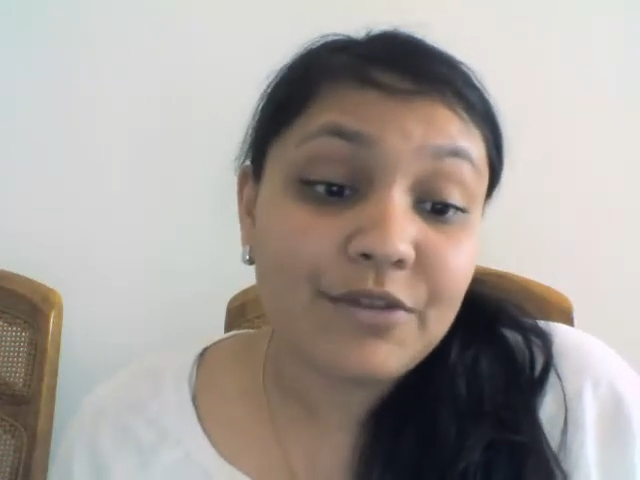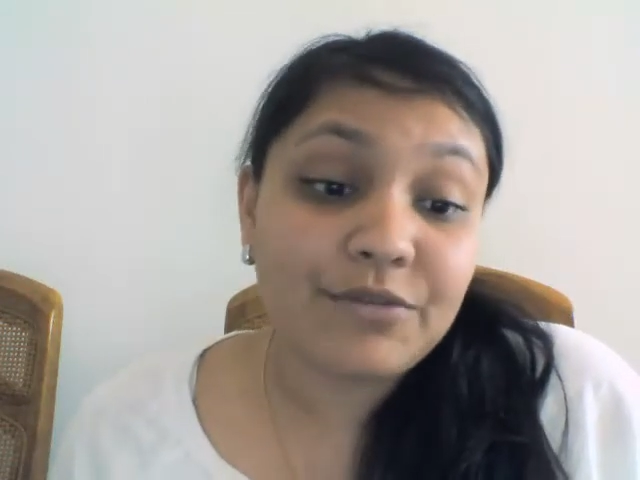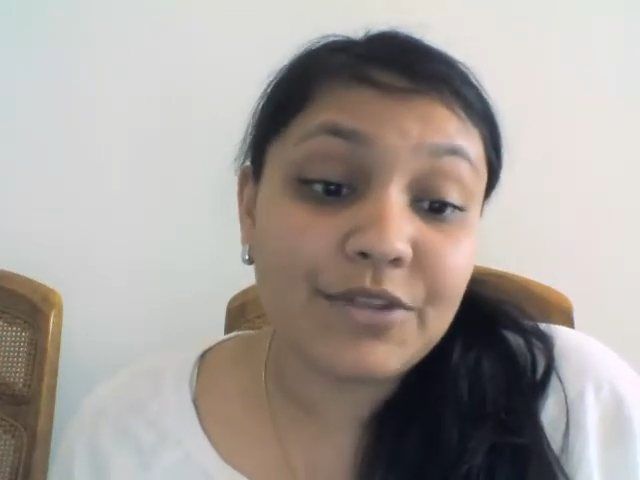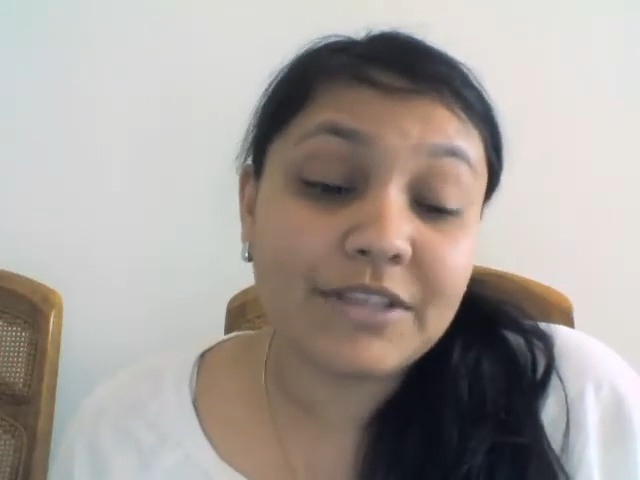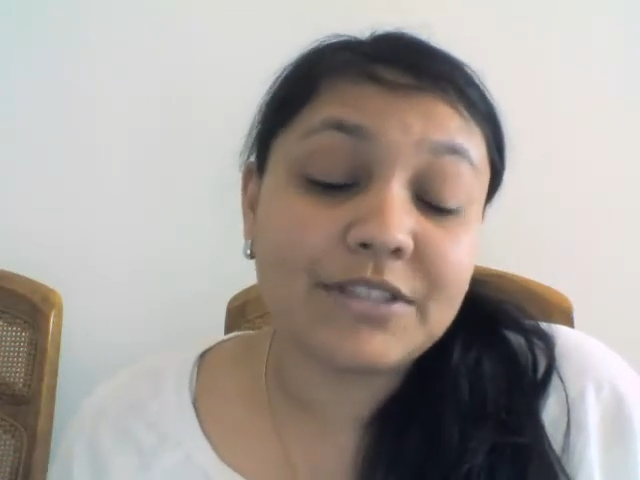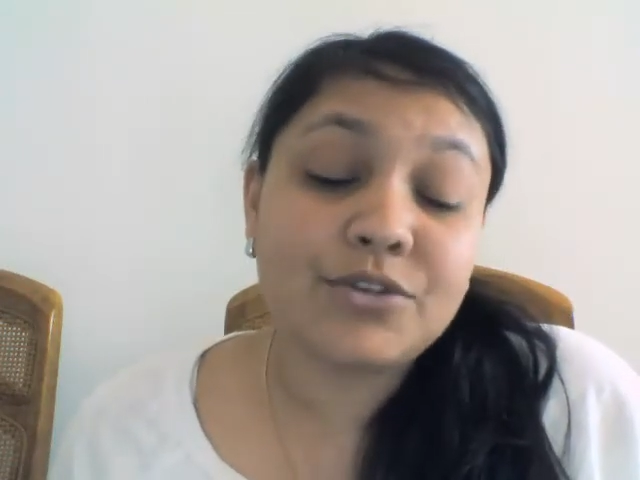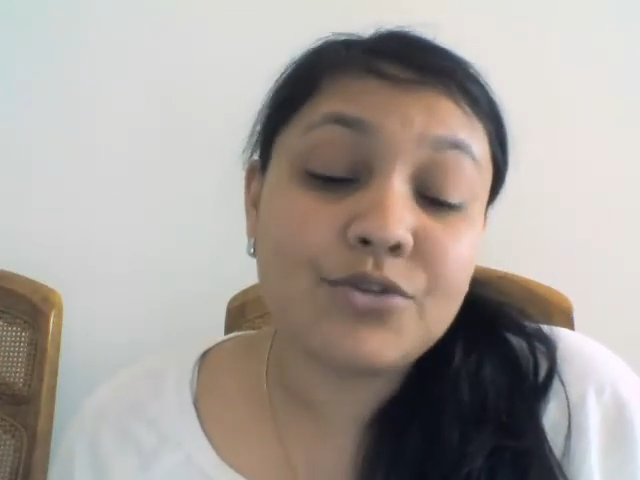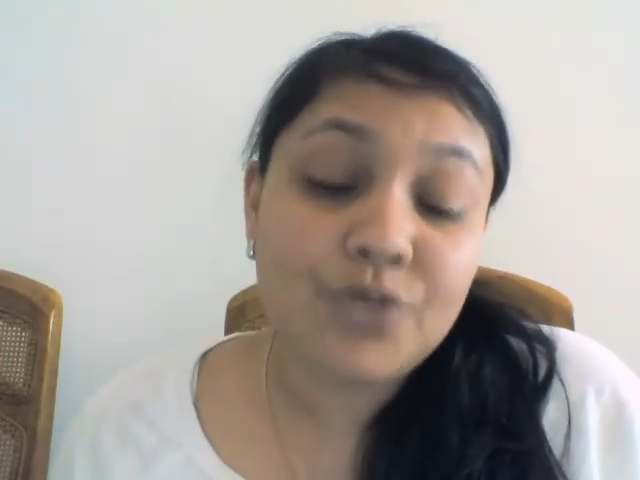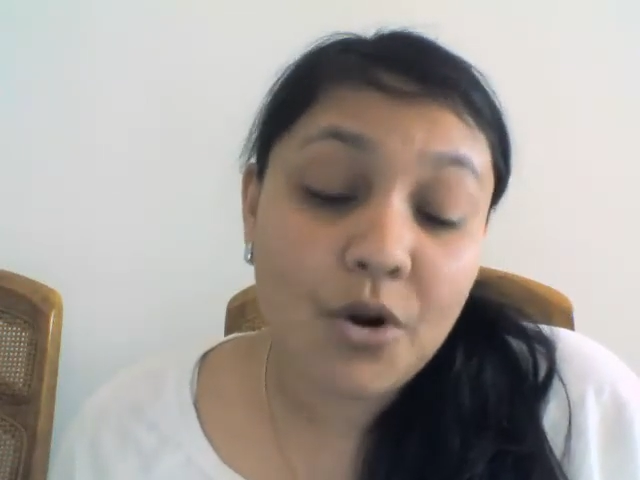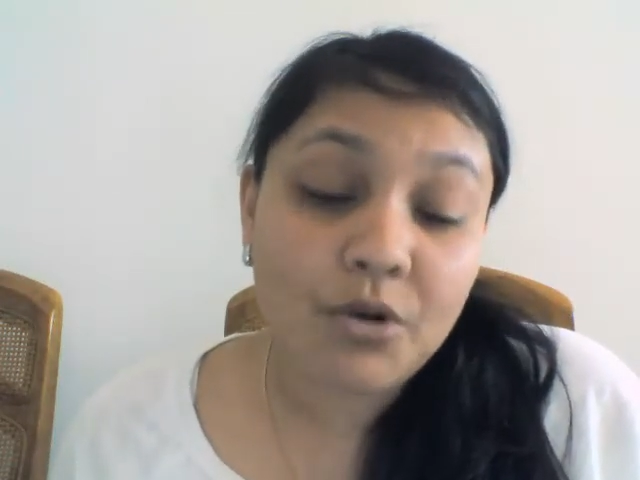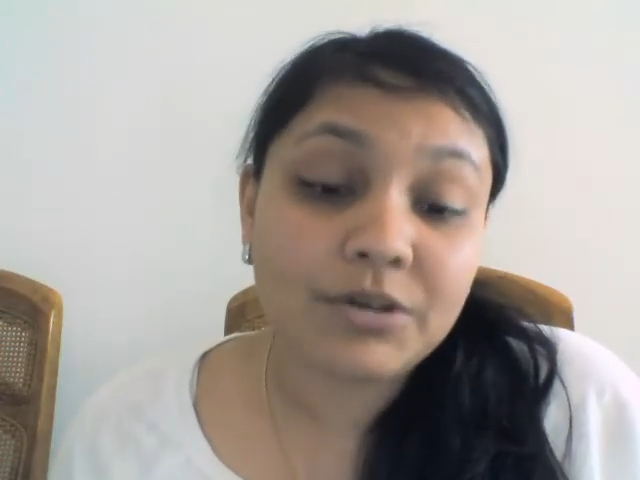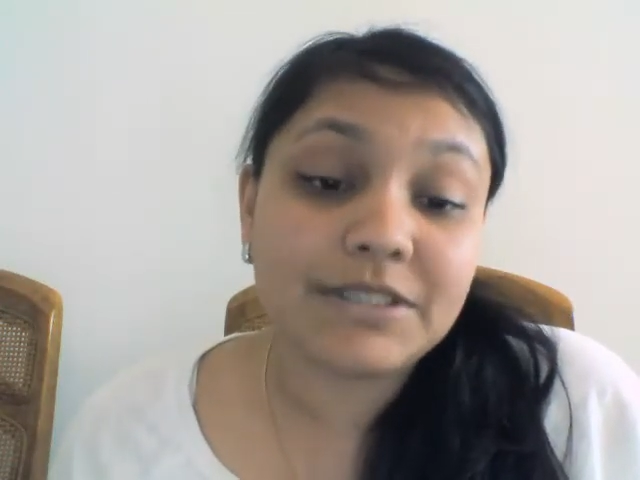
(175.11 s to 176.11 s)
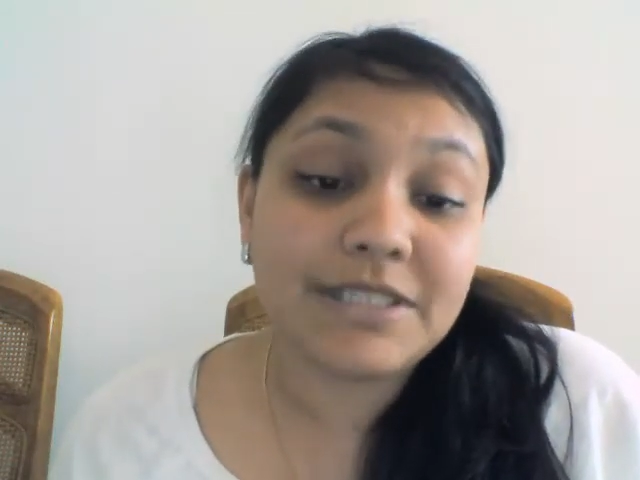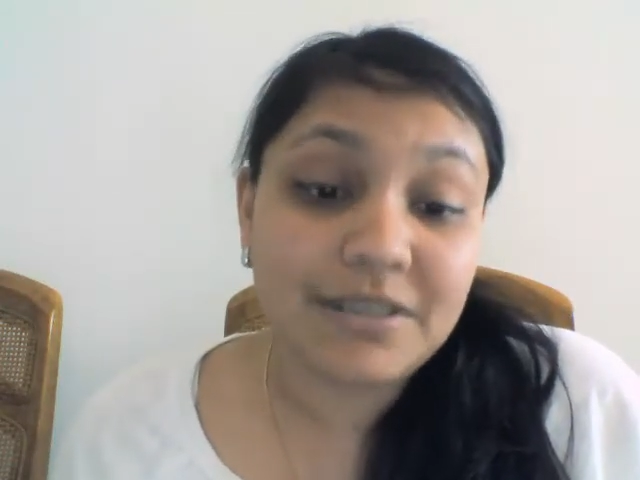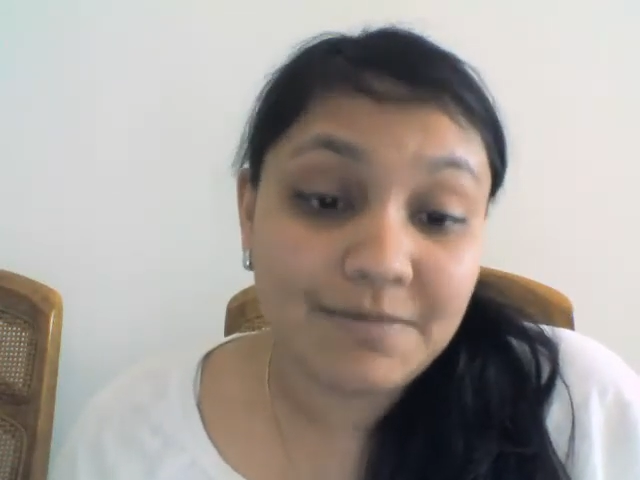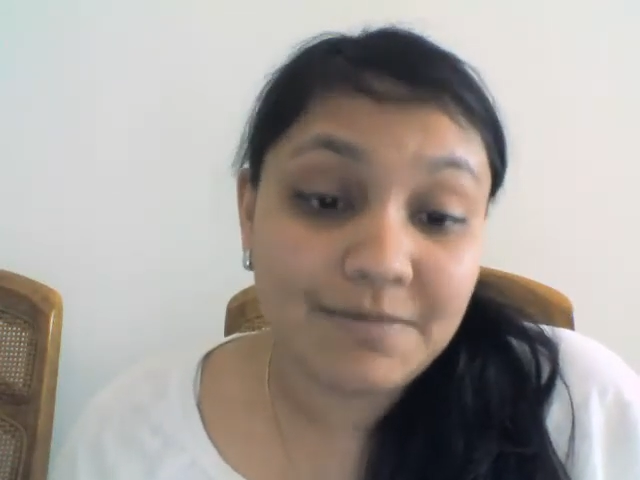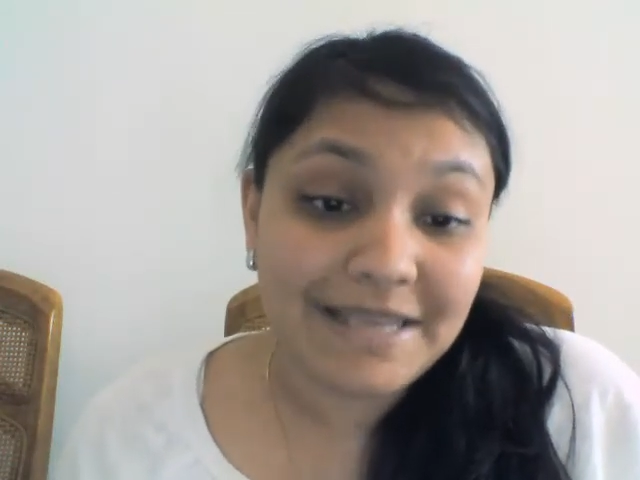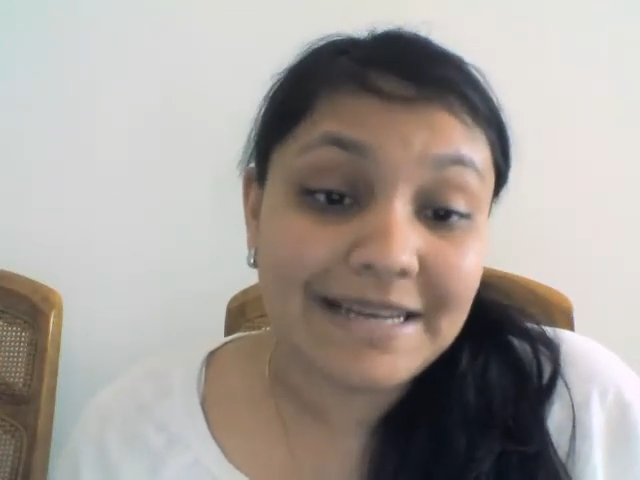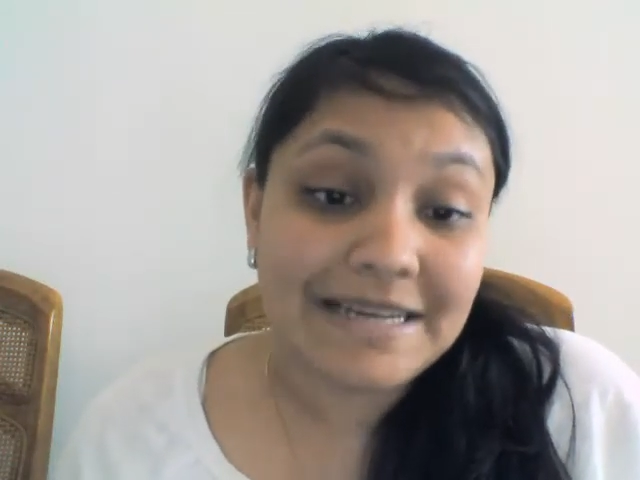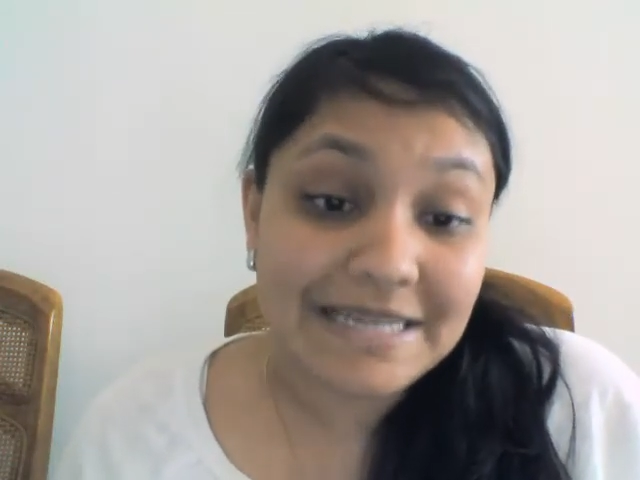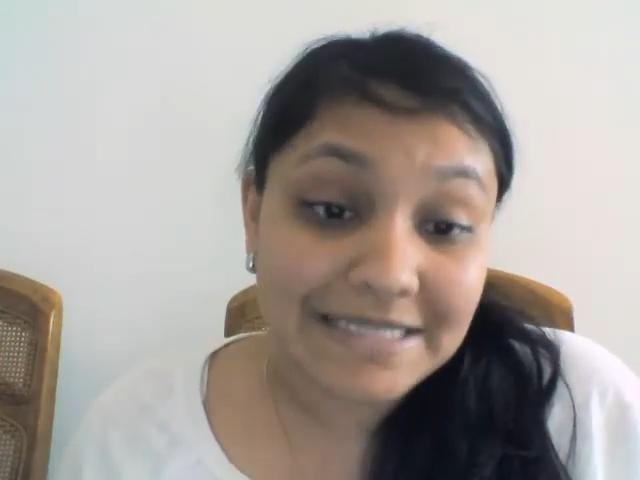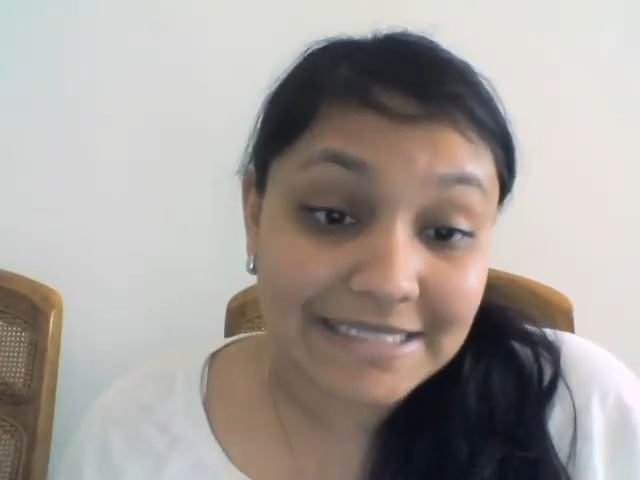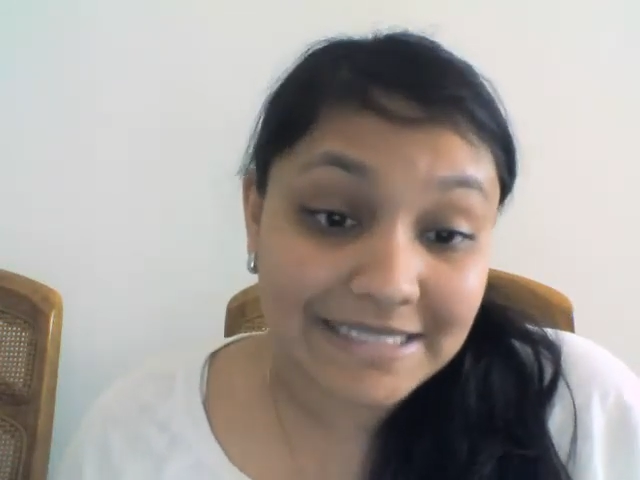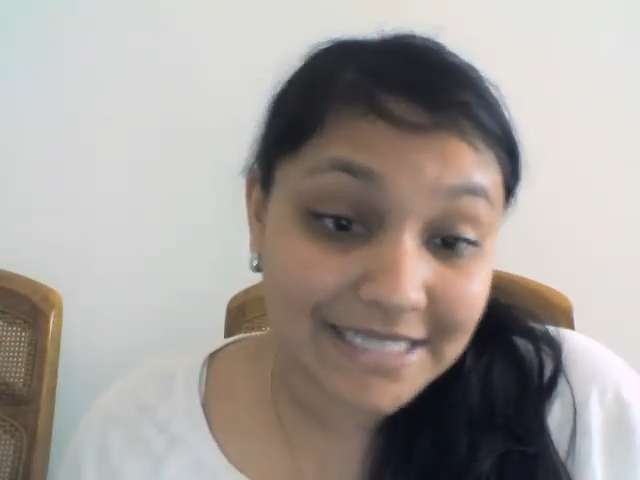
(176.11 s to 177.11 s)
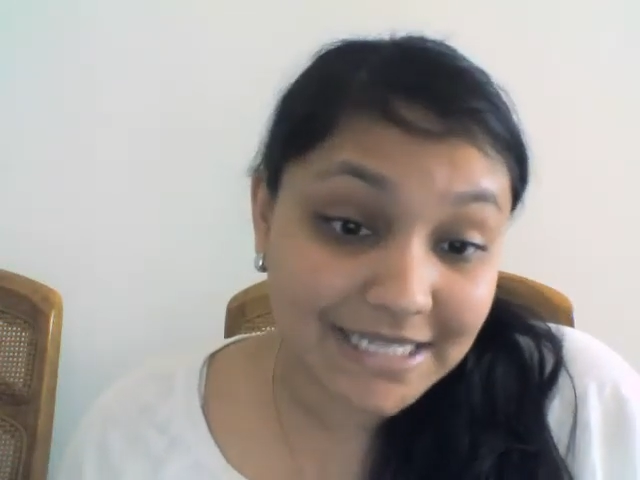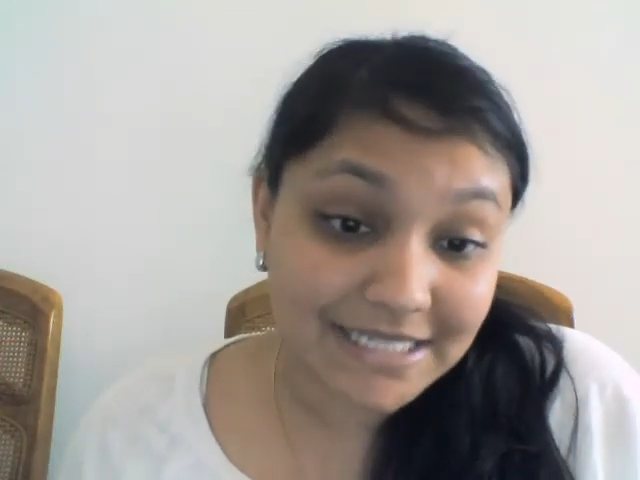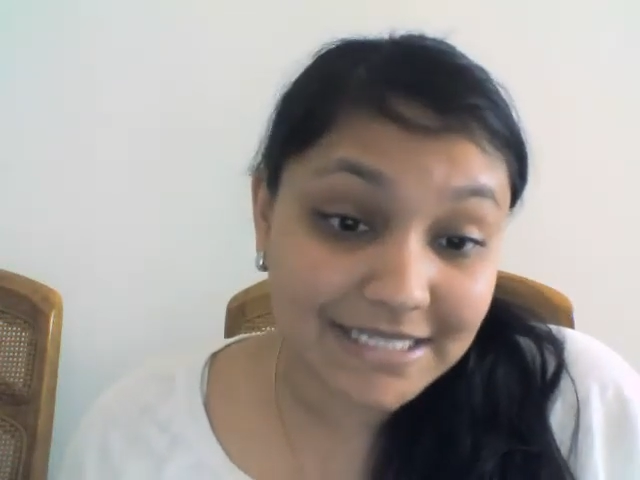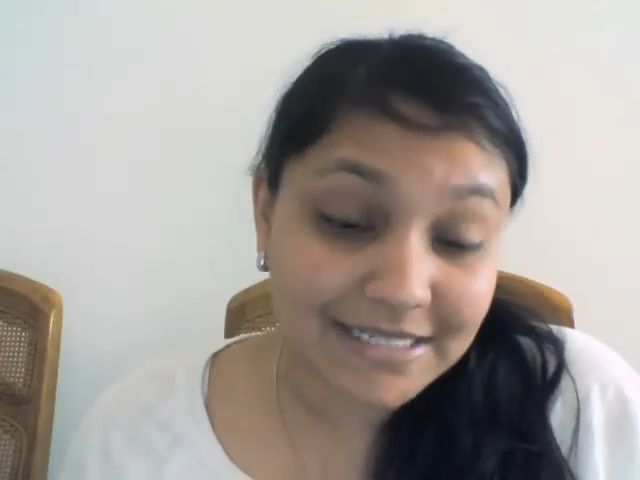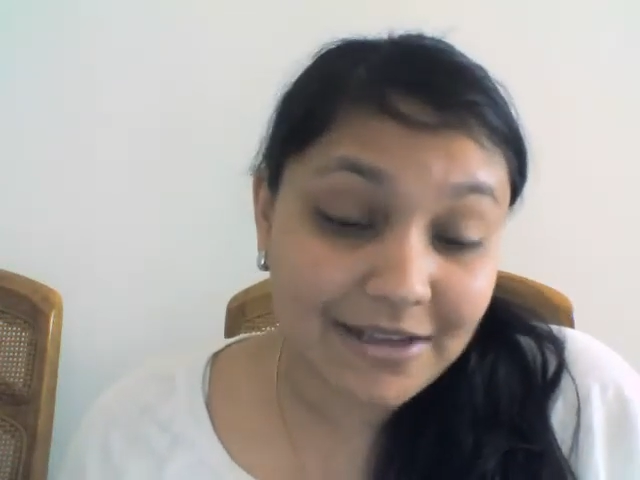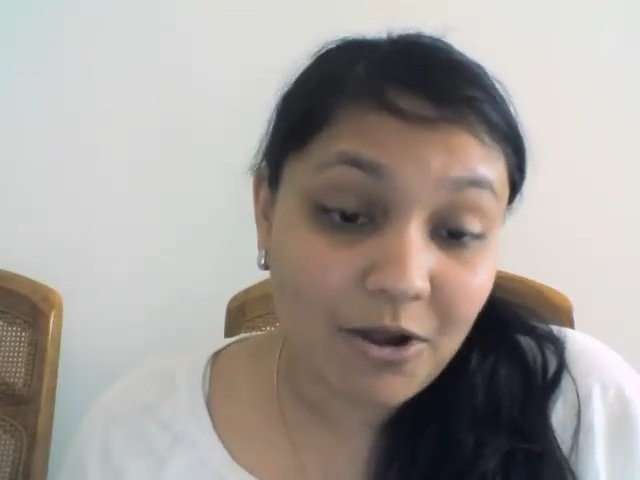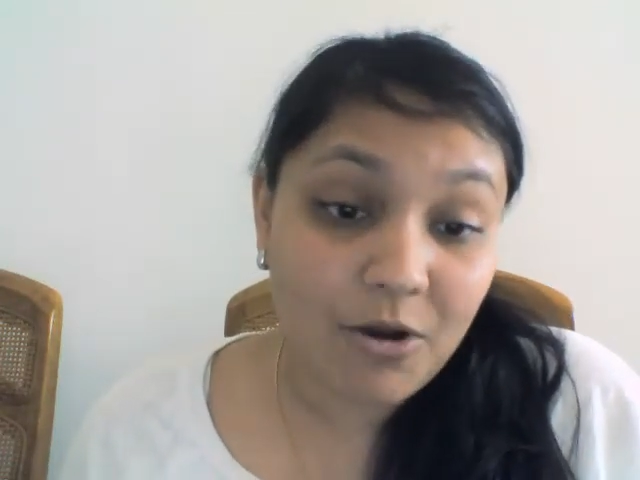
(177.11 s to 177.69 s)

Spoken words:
for this not to be listed